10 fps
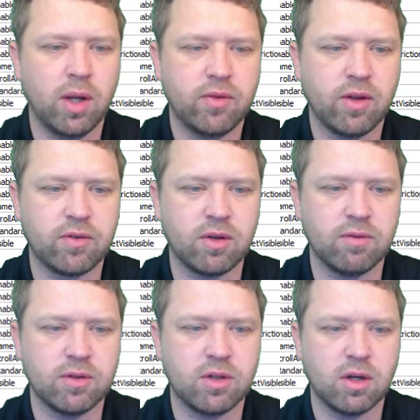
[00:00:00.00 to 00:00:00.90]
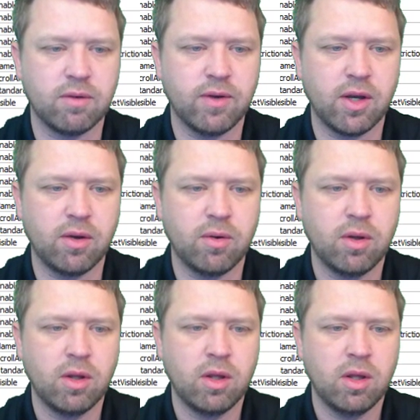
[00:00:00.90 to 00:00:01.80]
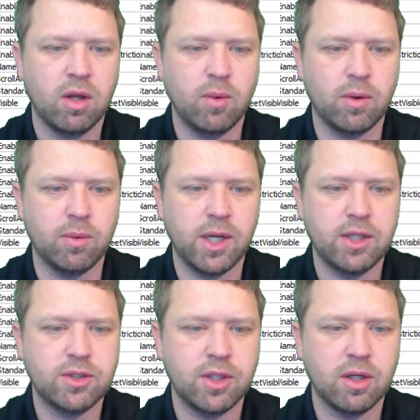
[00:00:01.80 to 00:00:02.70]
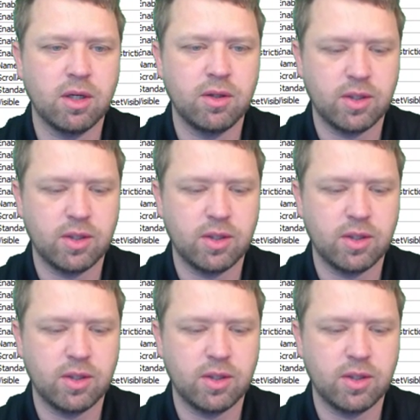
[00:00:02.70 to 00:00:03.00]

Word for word: it's asking for target value. I want range here.